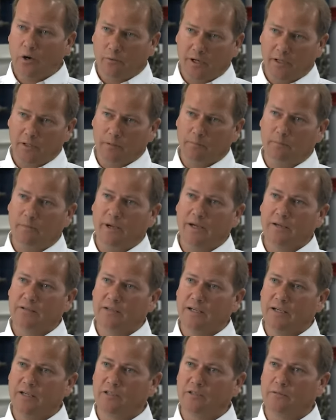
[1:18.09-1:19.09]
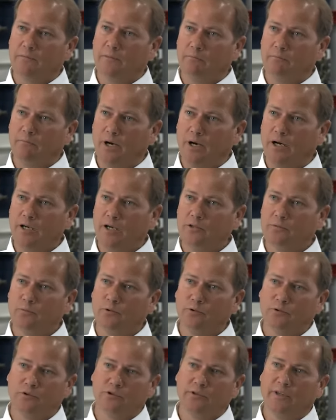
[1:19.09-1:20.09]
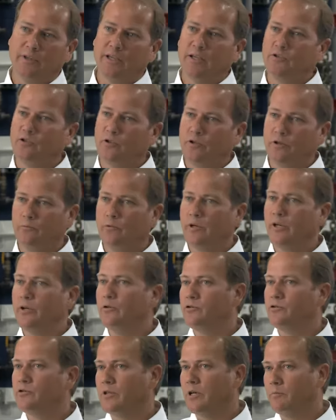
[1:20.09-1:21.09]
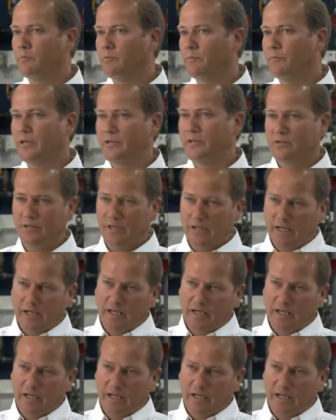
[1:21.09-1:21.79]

write the best estimate possible so that you can reduce supplements,